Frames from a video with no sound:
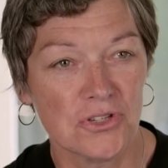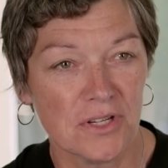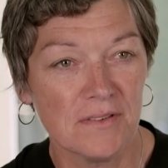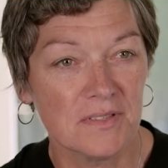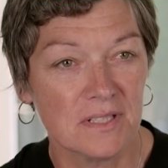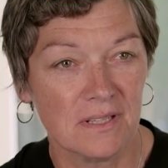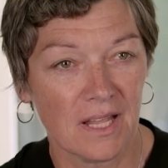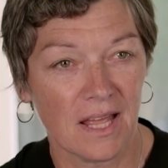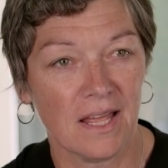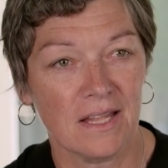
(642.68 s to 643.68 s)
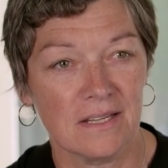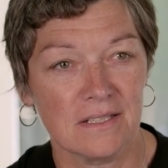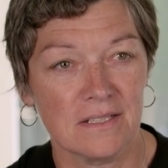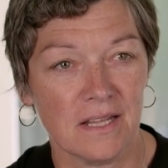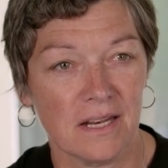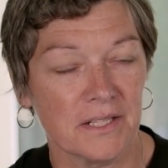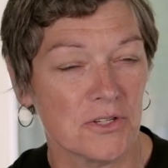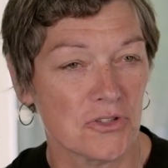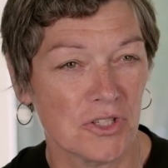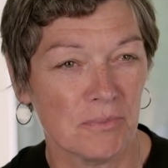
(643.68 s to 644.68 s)
shift and a
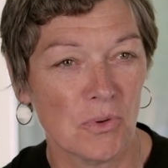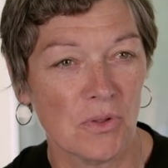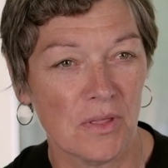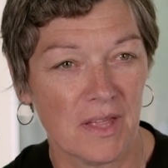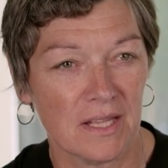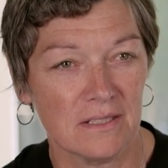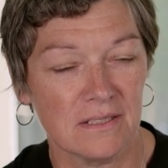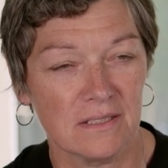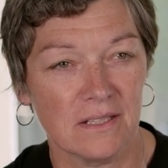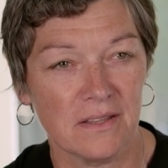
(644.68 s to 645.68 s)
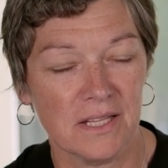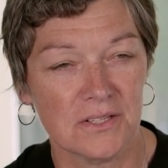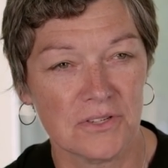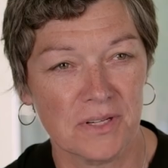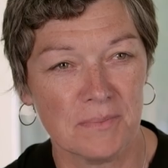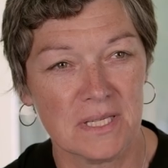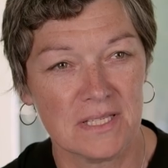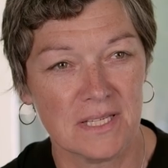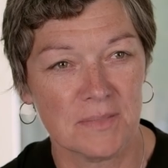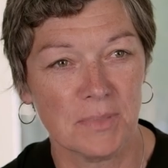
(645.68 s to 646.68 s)
leadership role that the industry in BC is